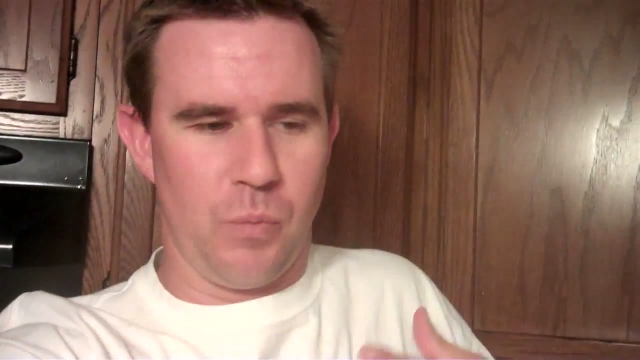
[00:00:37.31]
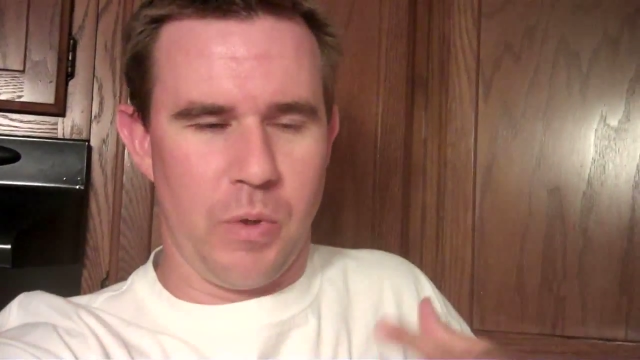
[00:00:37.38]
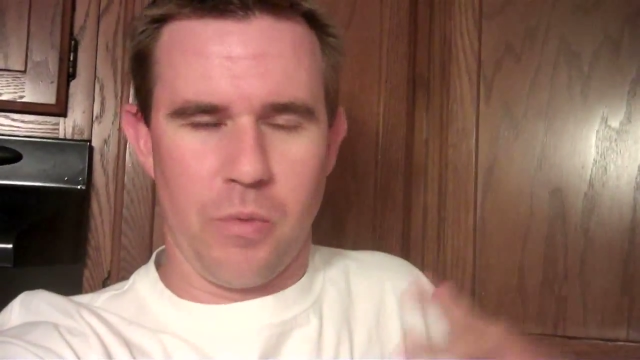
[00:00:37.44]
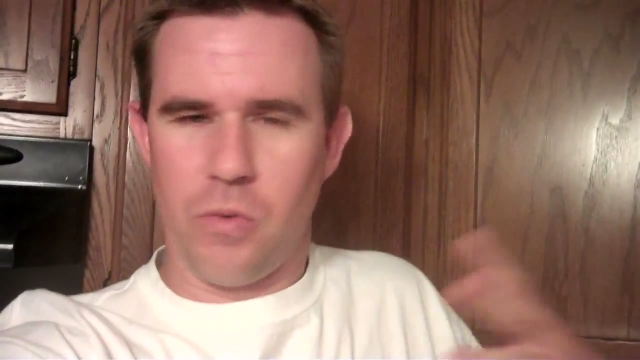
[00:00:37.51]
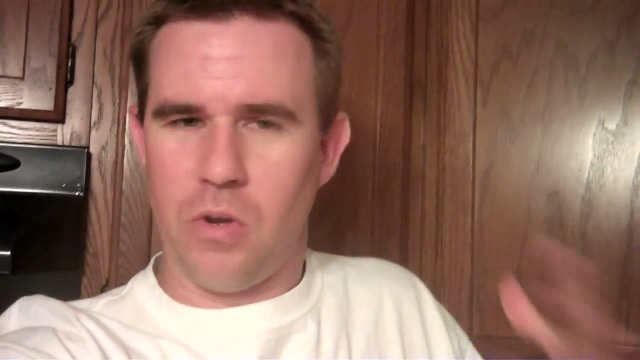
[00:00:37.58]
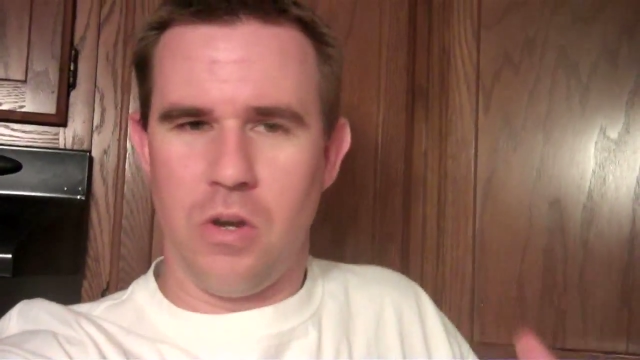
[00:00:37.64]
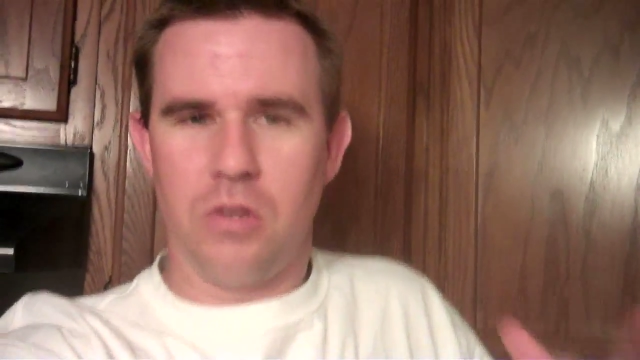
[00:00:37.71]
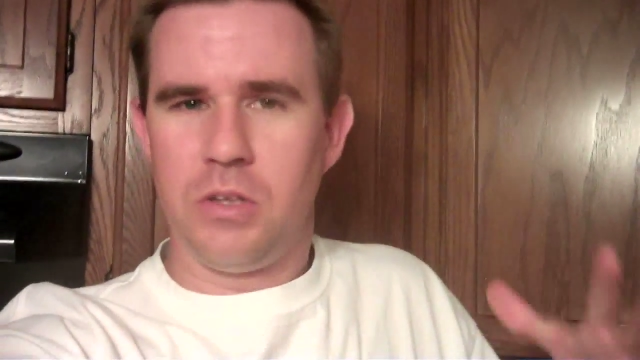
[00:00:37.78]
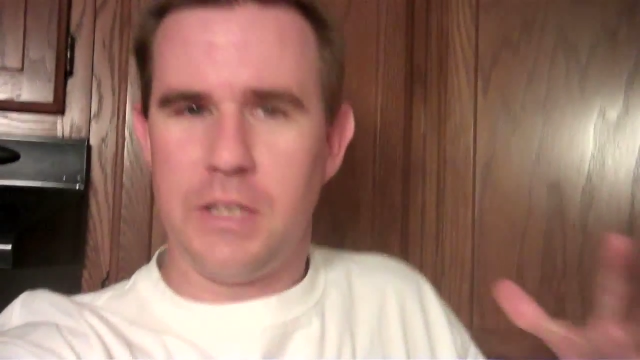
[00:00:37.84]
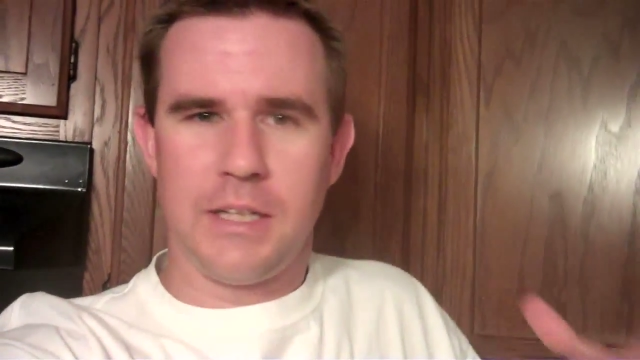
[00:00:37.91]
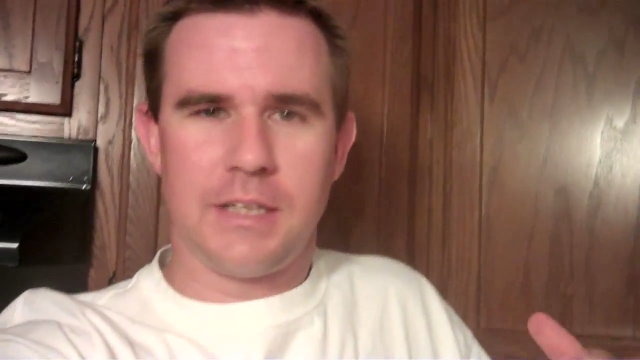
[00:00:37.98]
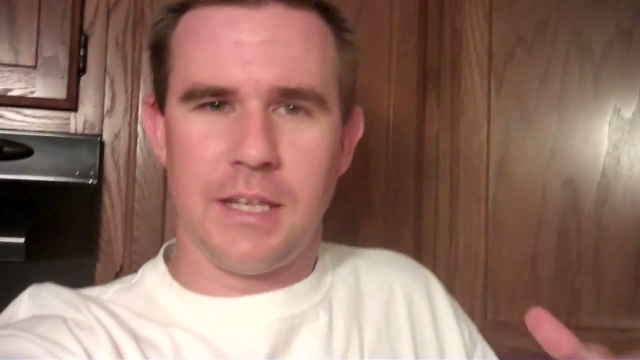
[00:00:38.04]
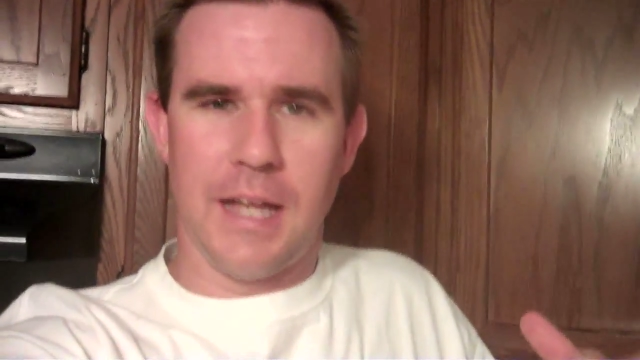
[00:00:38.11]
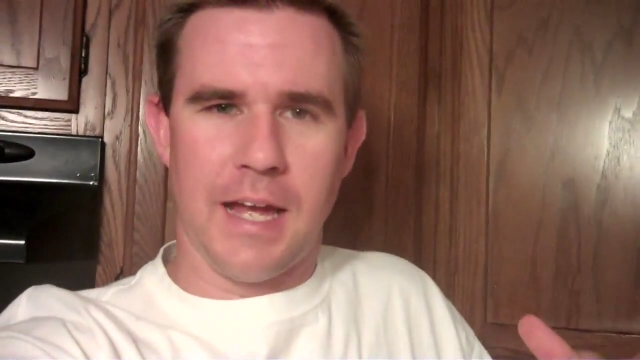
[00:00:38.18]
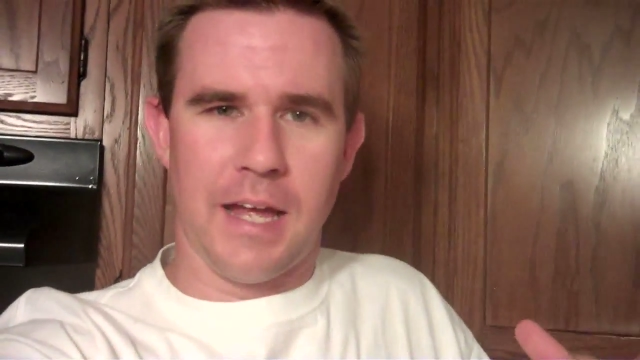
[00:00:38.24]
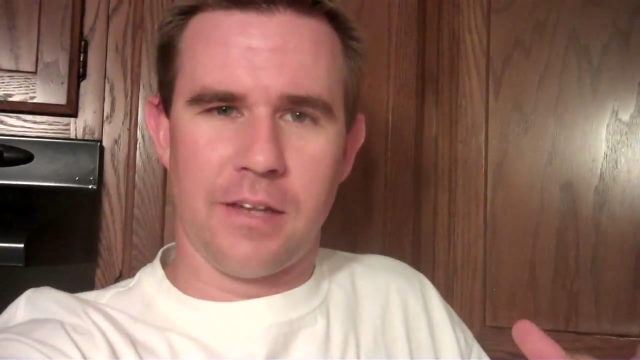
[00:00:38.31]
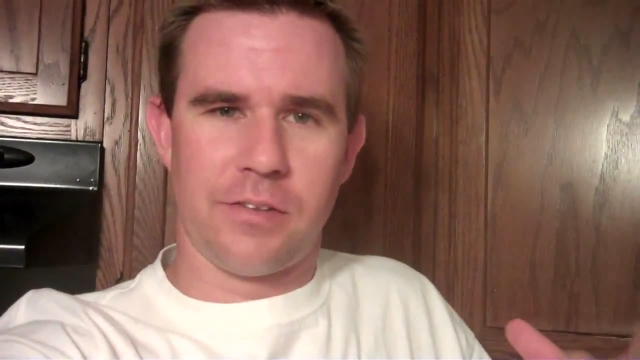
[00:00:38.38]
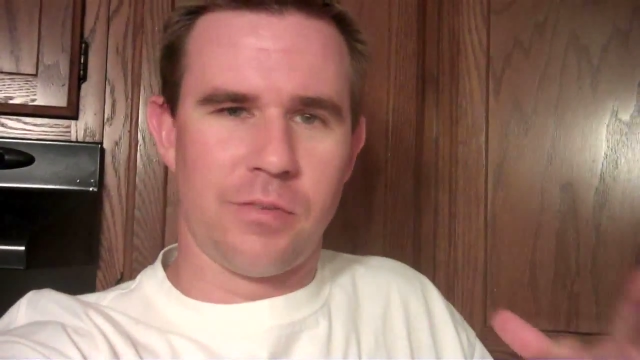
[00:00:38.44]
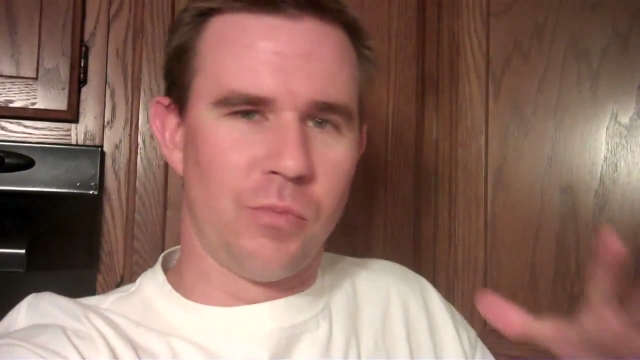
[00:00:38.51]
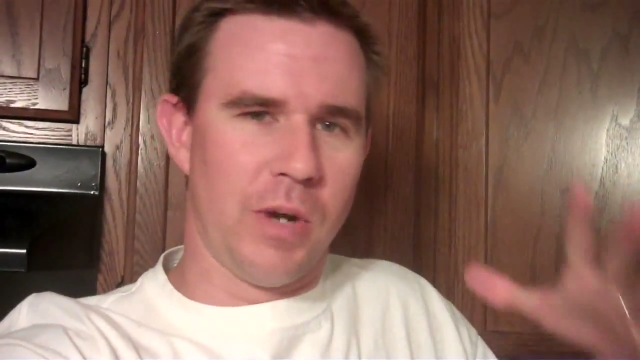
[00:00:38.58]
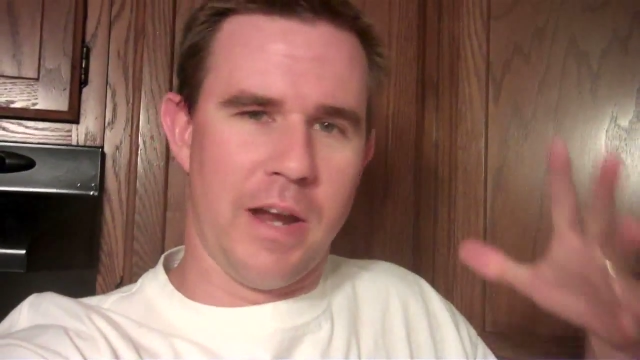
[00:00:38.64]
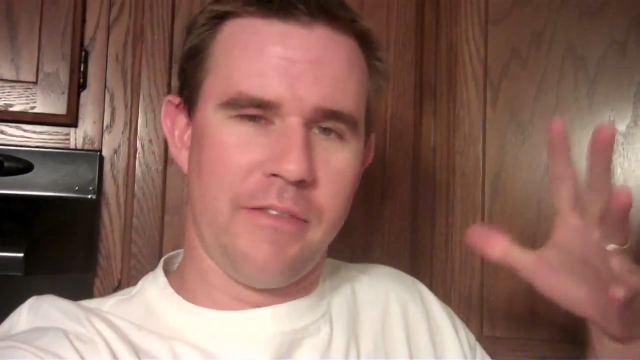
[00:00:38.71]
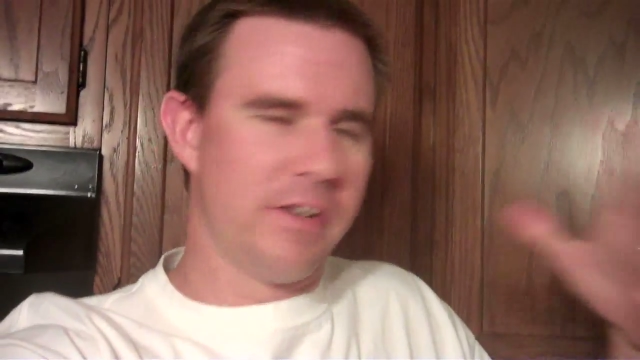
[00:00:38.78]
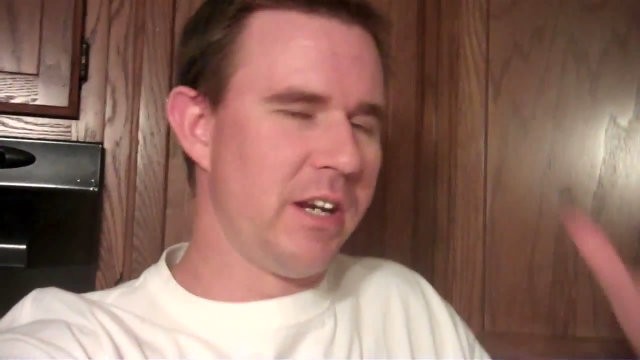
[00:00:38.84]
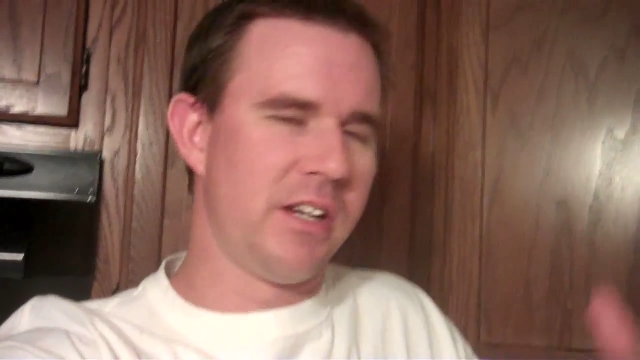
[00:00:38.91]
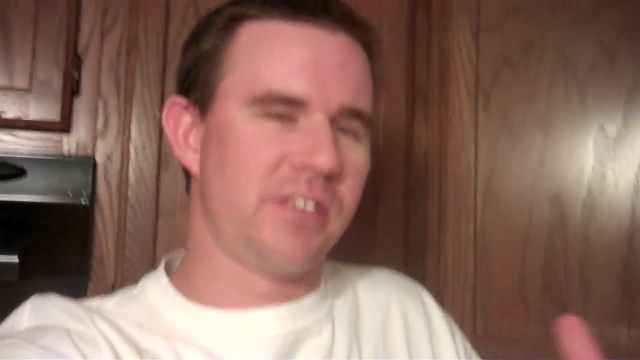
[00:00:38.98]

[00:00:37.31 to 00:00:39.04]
We were all in class and we're having